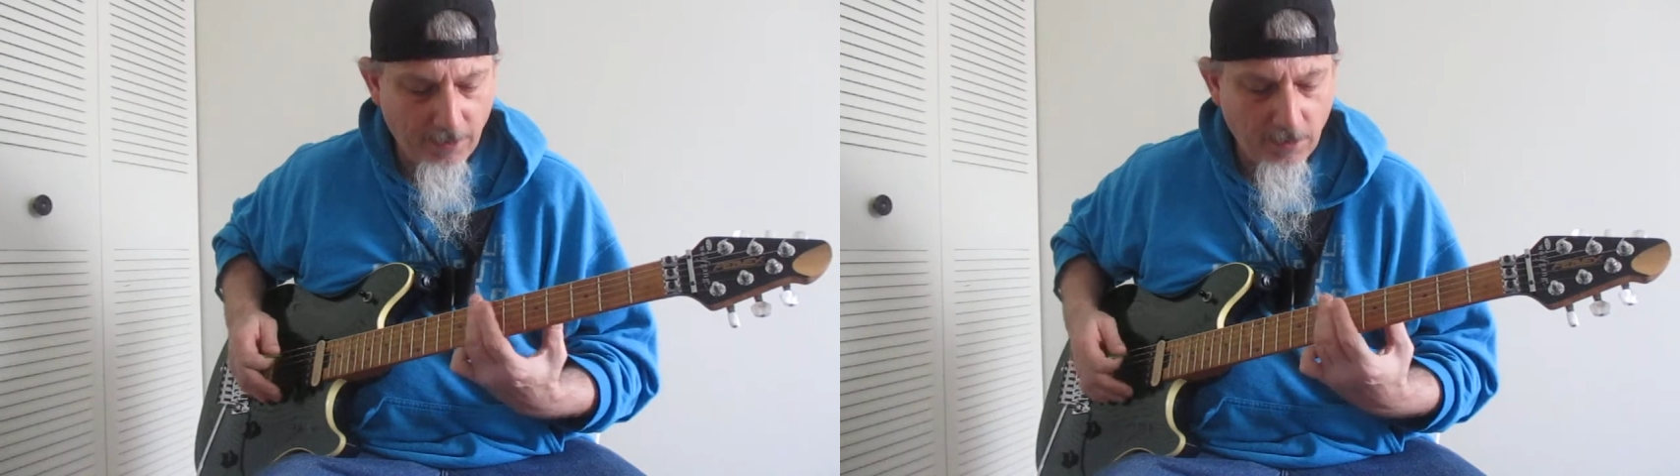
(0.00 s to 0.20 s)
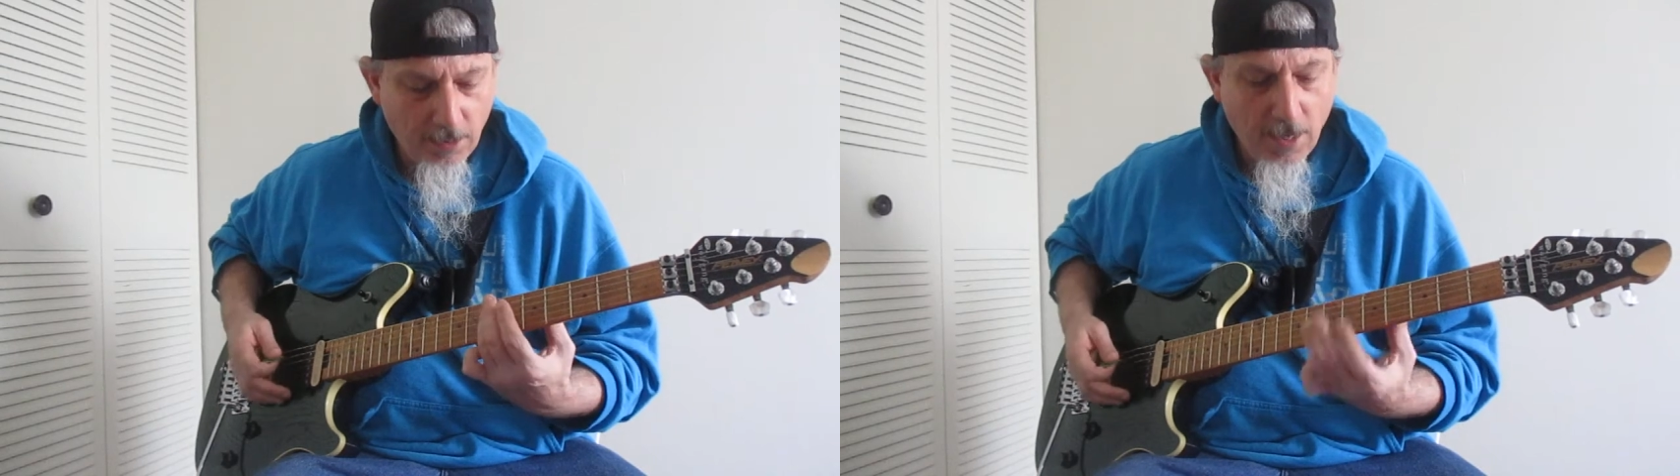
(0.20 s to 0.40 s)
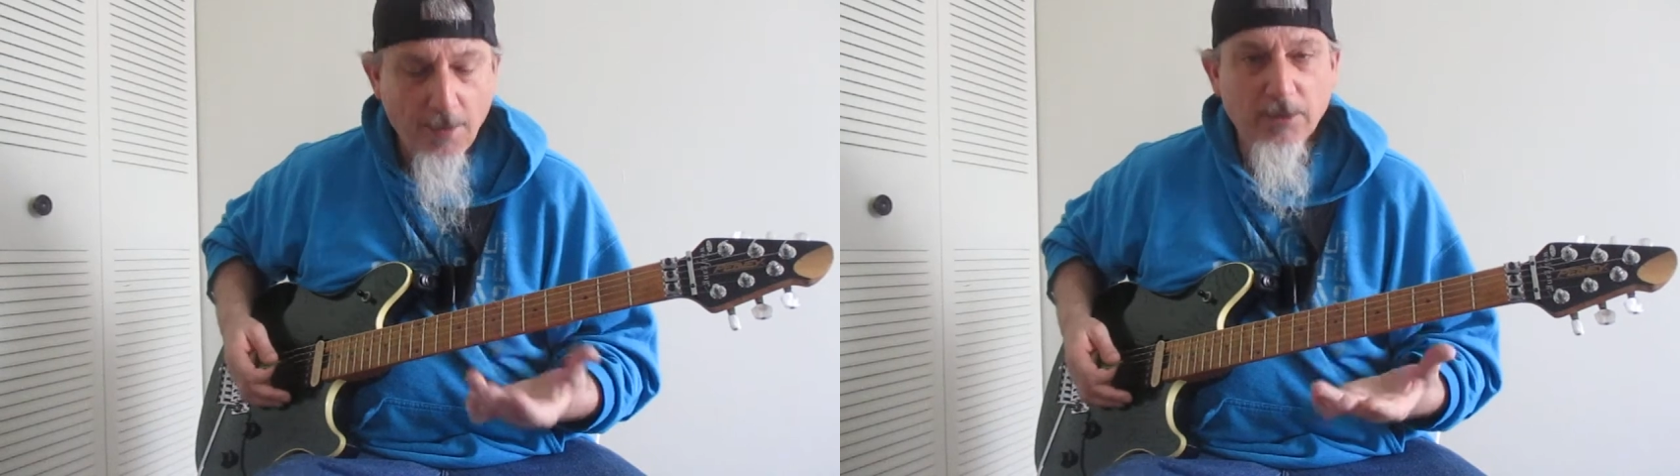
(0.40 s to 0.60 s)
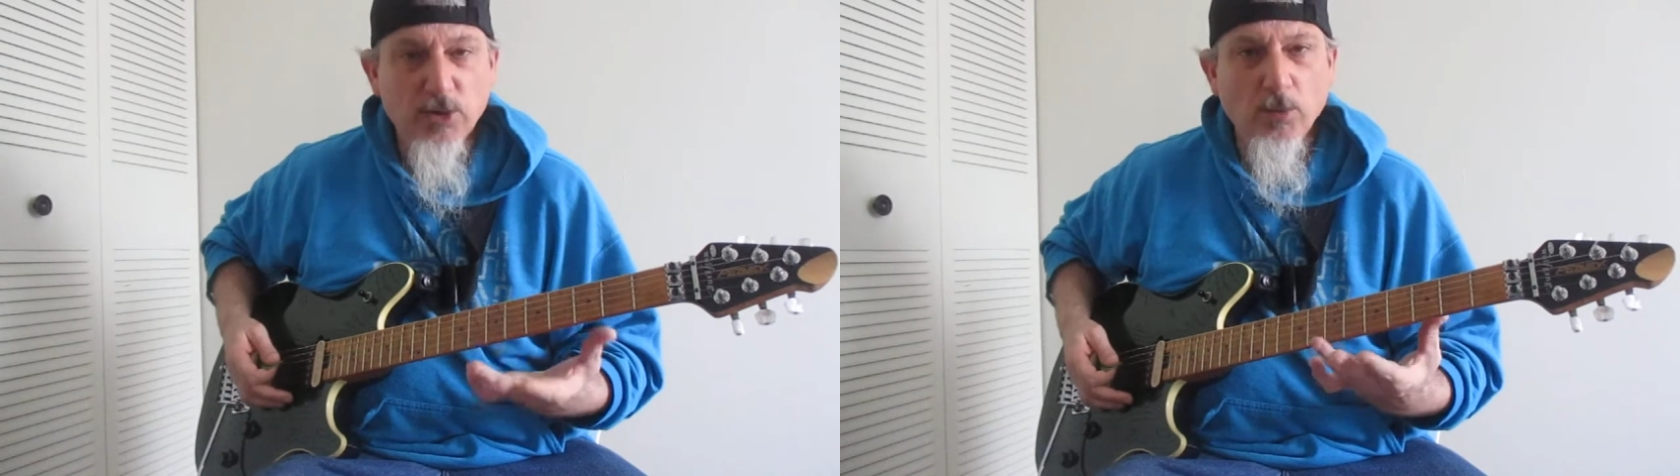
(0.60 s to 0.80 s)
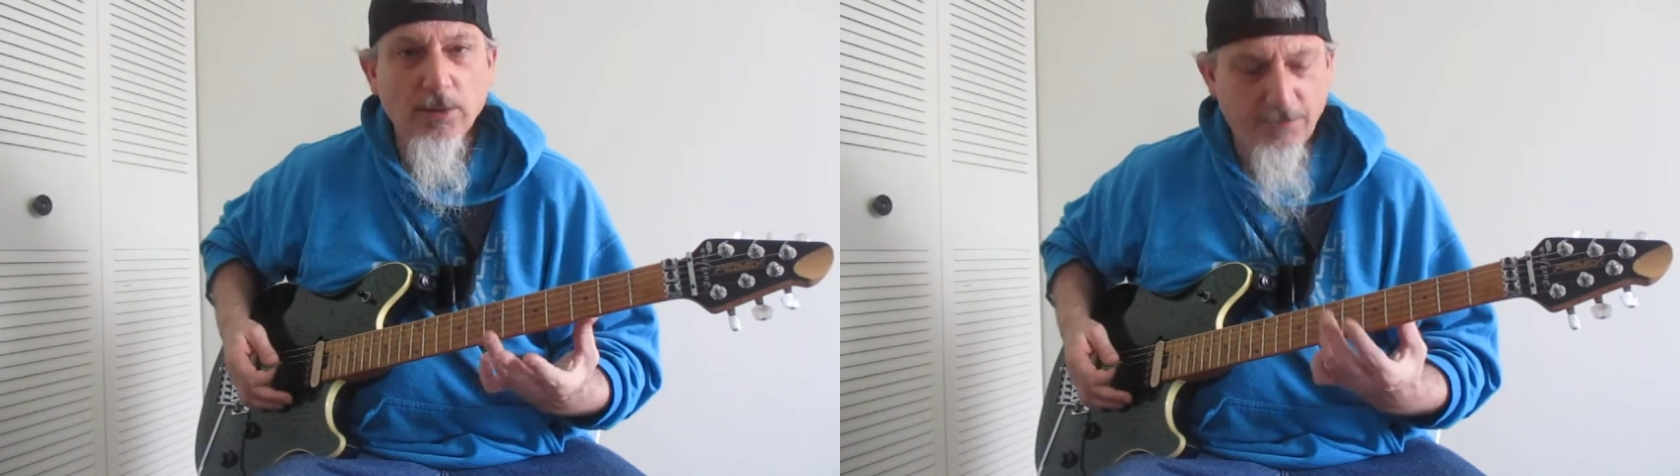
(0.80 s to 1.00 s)
But
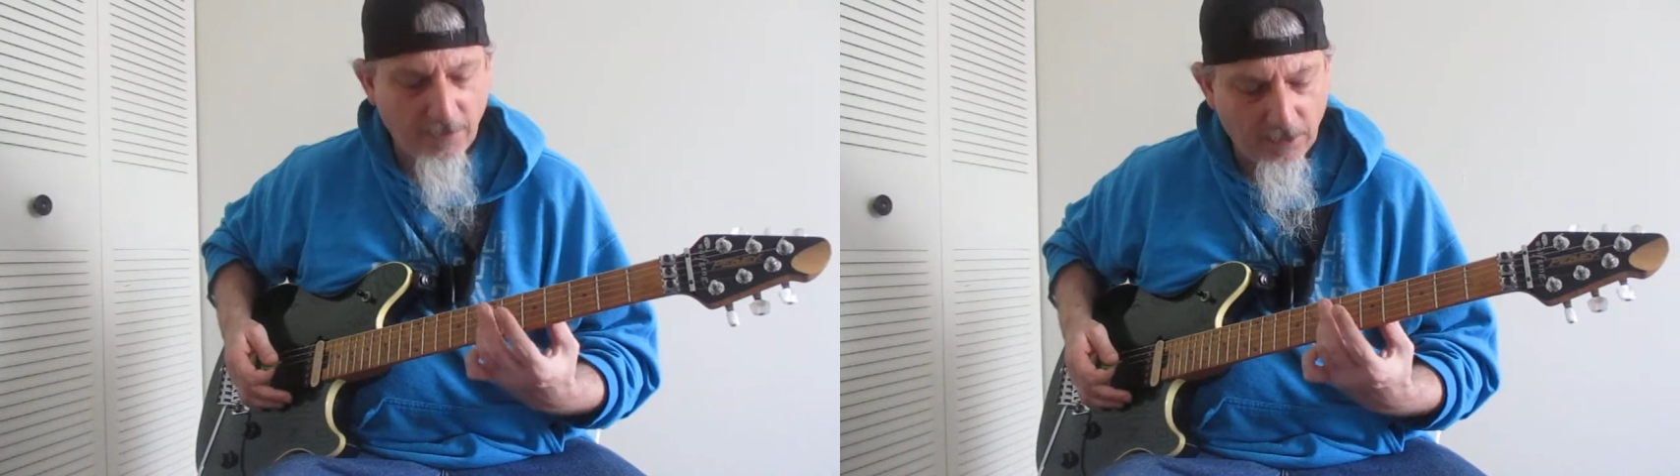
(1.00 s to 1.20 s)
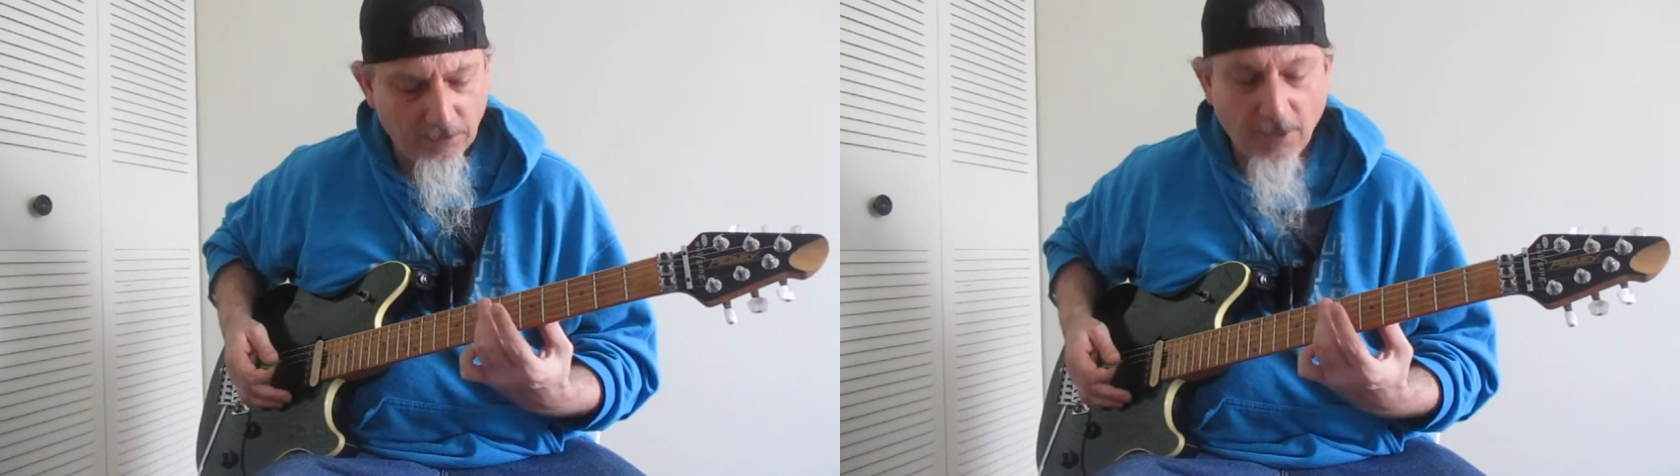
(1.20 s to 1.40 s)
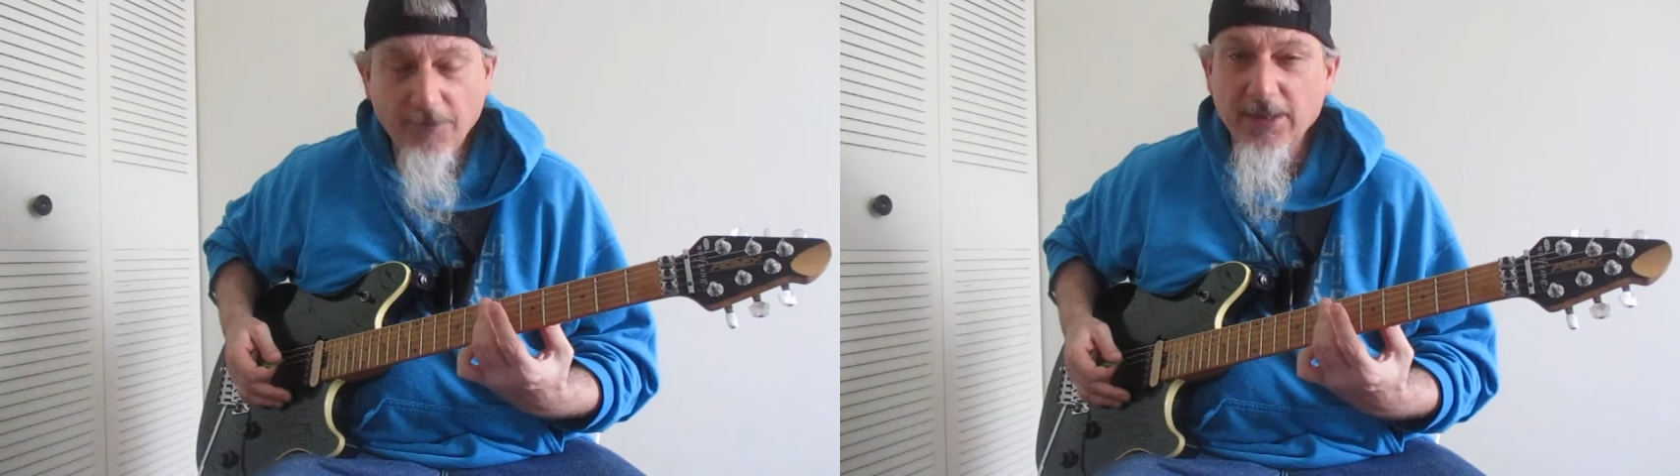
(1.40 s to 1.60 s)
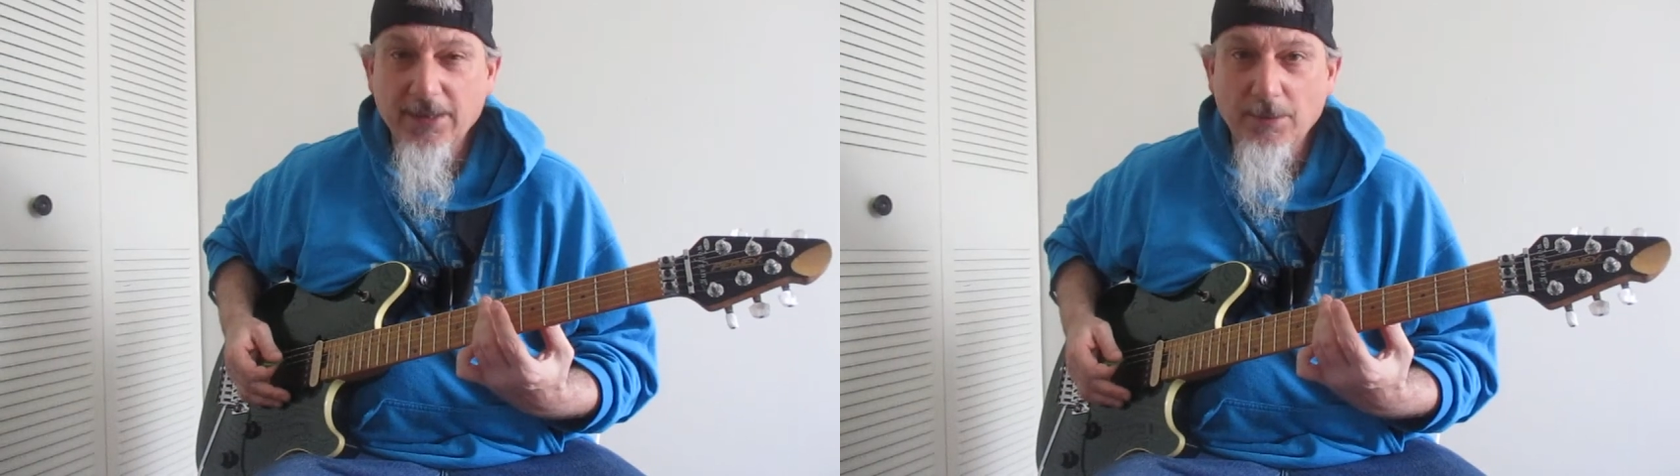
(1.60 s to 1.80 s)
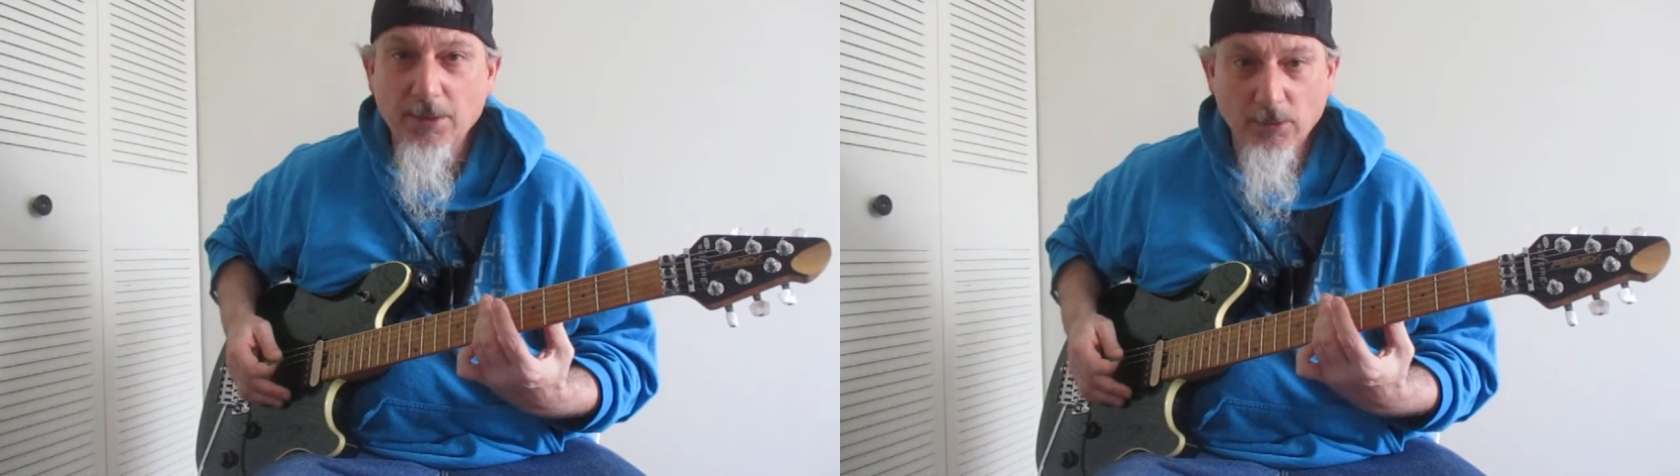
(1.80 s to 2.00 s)
you want your finger roughly
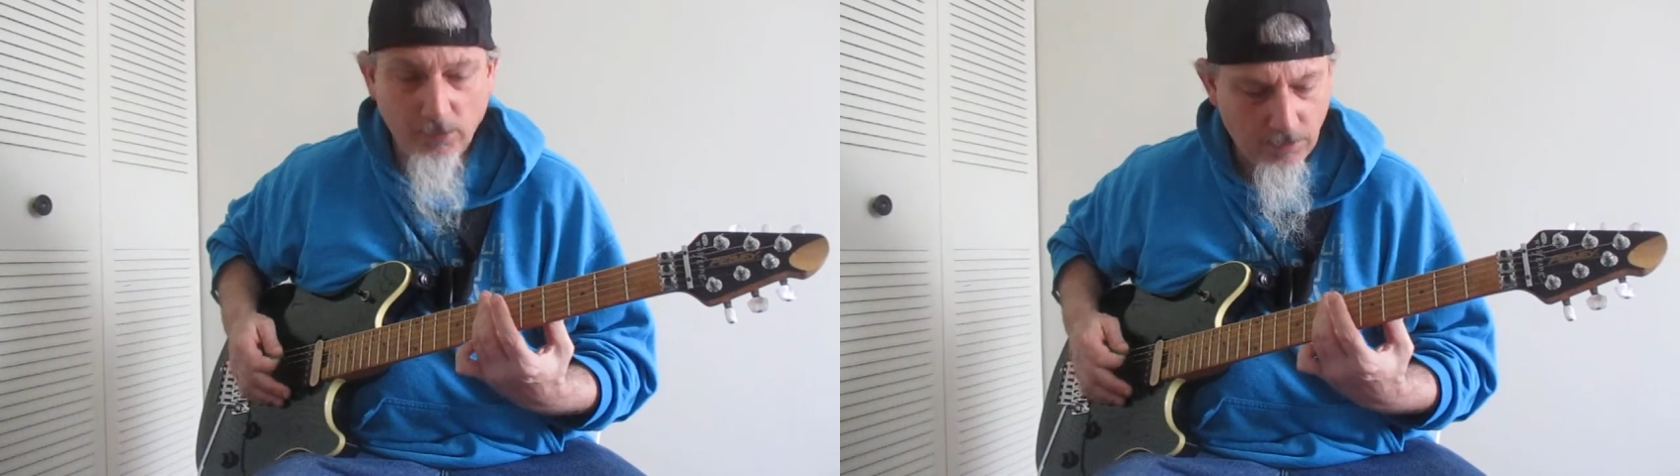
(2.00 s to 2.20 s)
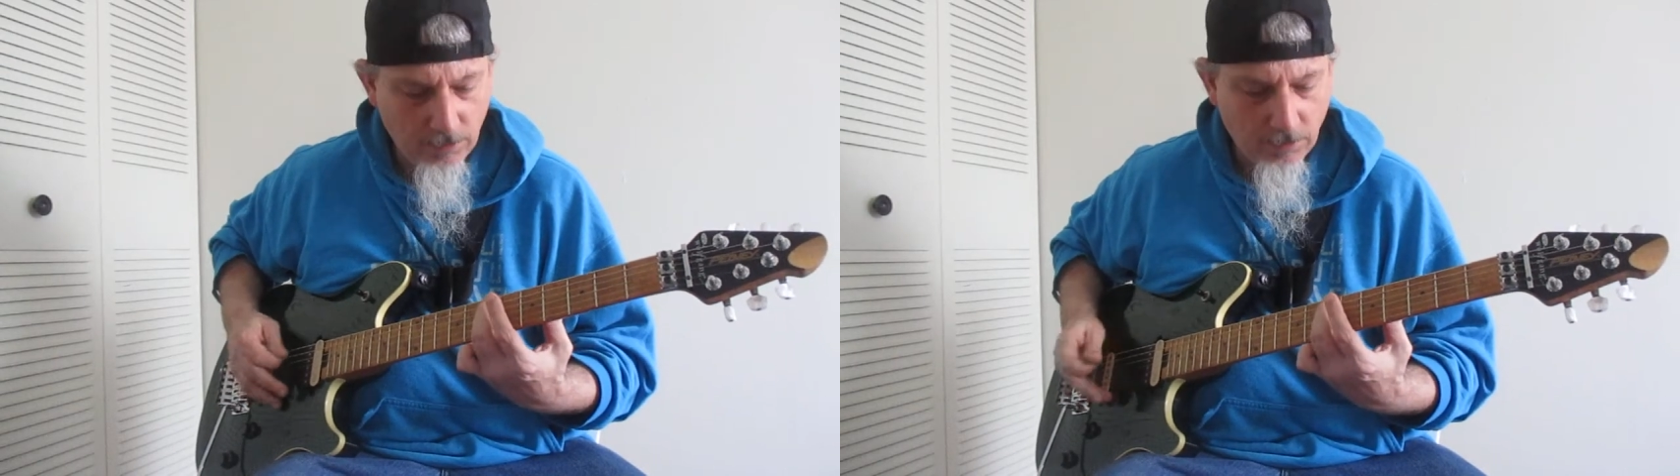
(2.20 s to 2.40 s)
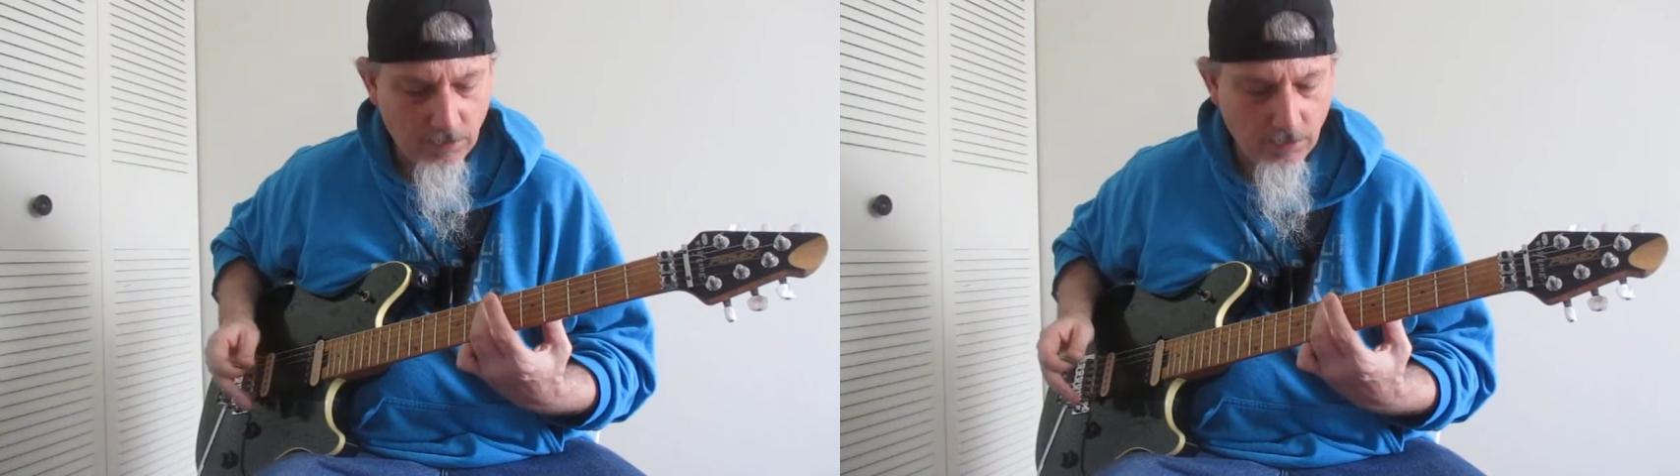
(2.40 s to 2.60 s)
in the middle. And